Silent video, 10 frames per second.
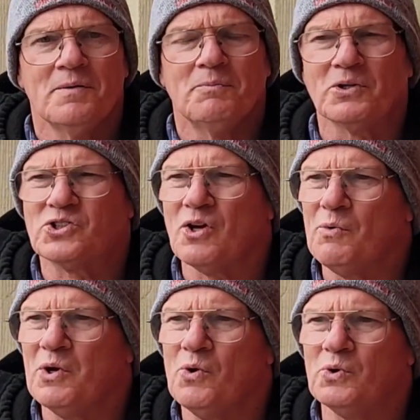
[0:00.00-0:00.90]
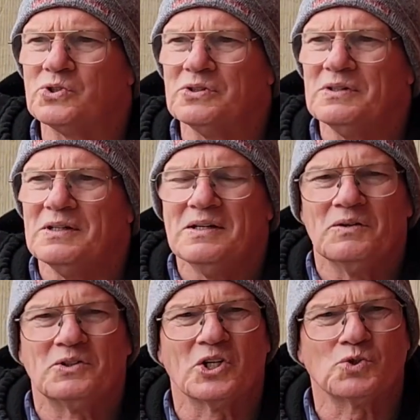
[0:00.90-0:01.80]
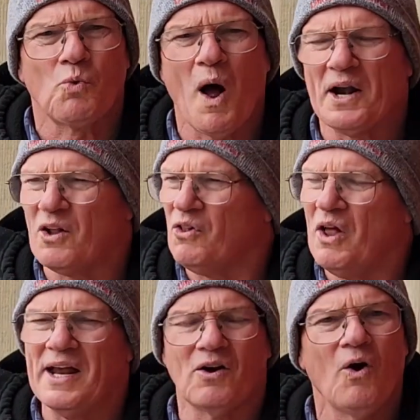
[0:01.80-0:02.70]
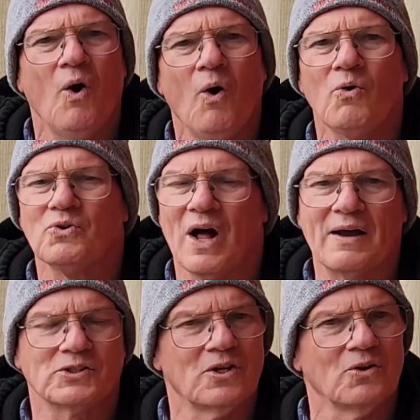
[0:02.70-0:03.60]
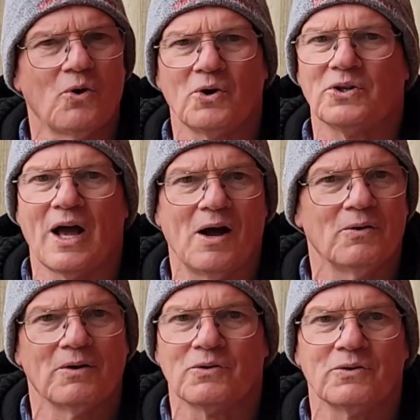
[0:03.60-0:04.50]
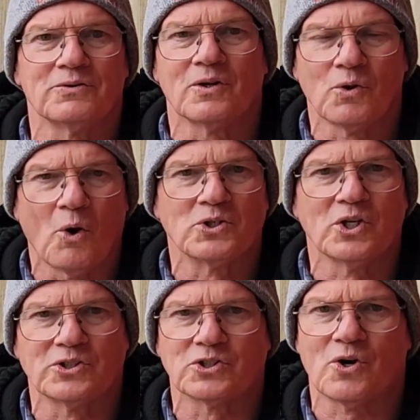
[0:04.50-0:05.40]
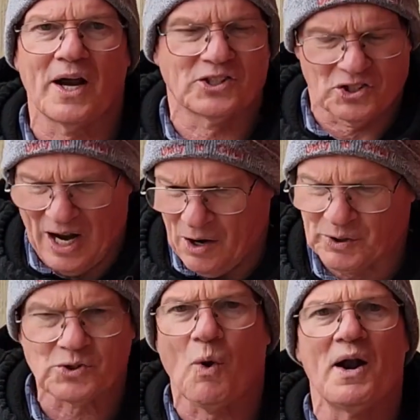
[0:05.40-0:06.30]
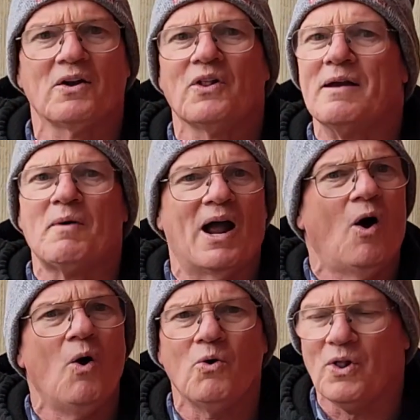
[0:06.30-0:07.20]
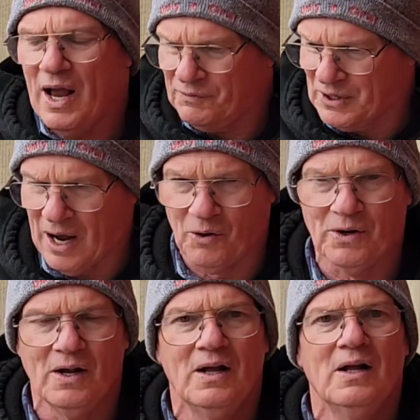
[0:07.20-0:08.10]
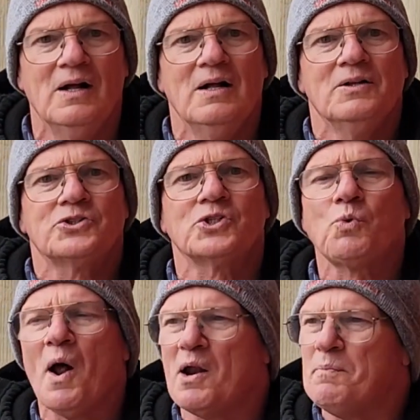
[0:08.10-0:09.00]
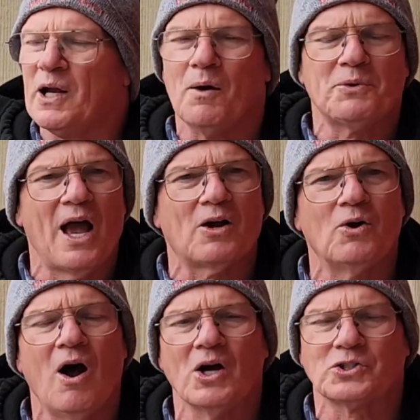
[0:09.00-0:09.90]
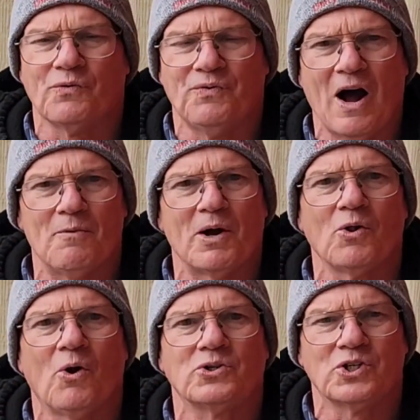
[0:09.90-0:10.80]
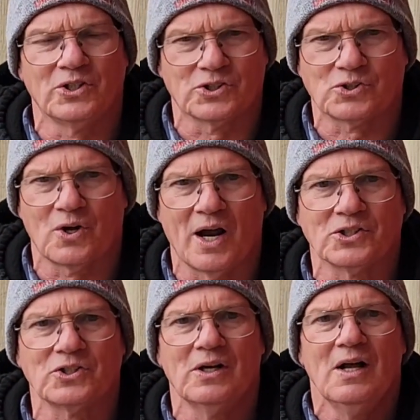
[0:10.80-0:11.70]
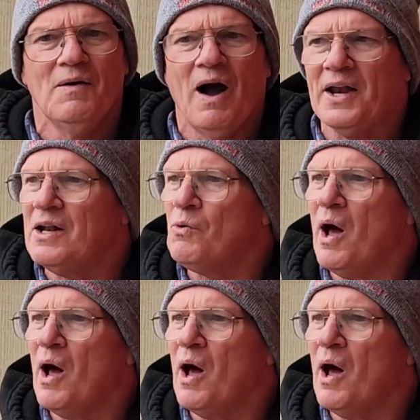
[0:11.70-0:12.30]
but someone who's just wanted to lay their whole life to the Lord down, the Lord Jesus Christ down. Just wanted to lay my whole life down. Just wanted to pick up that cross and follow my Lord Jesus Christ. I didn't